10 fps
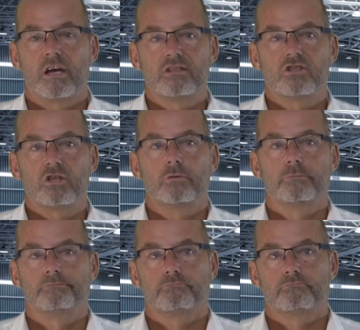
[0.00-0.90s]
to do.
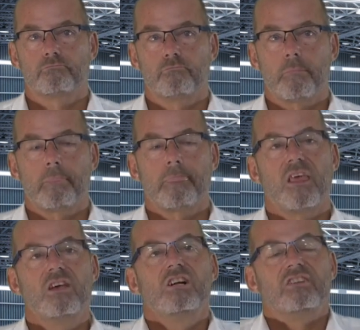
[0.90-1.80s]

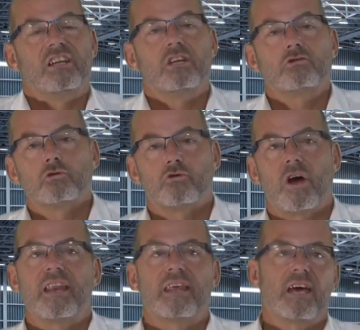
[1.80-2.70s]
The initial
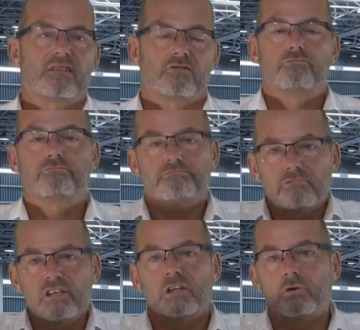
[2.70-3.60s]
training has a
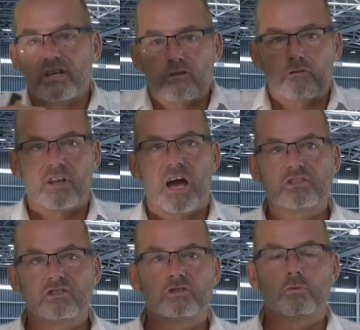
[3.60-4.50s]
really good
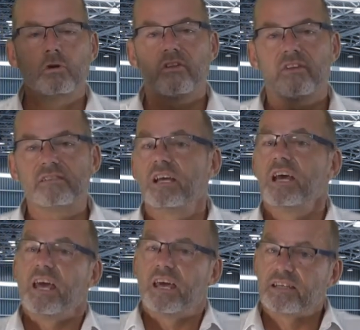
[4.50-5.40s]
introduction to all of this.
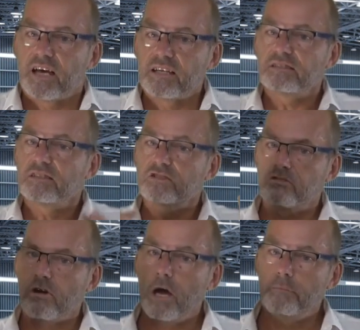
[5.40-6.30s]
It does
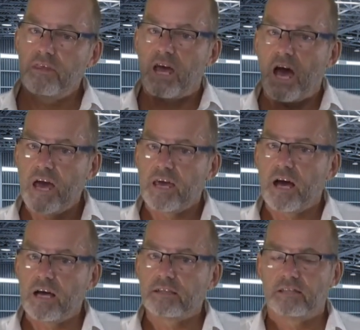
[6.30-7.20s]
describe the
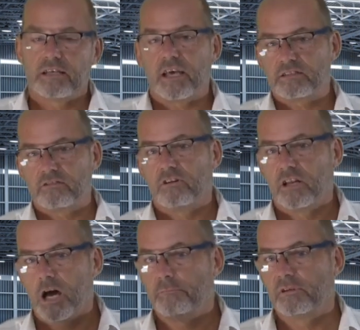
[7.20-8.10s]
ART, Asset
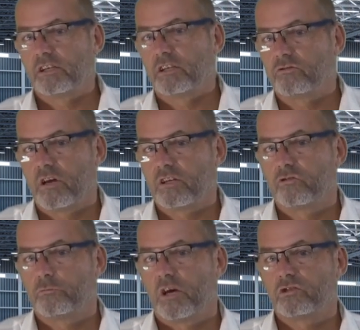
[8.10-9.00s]
Reliability
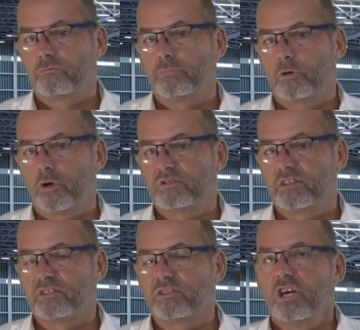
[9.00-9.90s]
Transformation
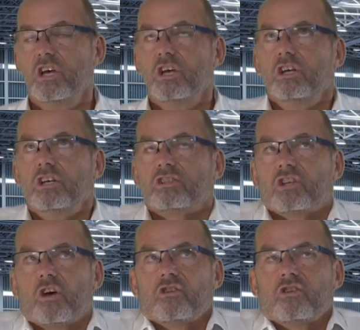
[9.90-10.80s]
Process,
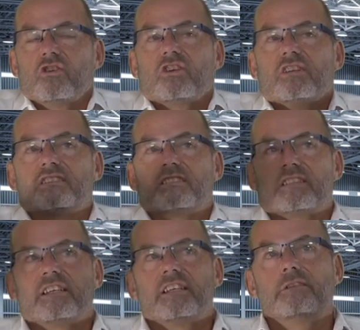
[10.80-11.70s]
so that you can
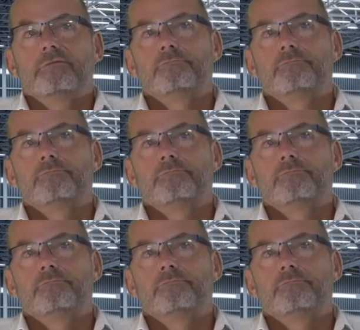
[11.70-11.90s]
see,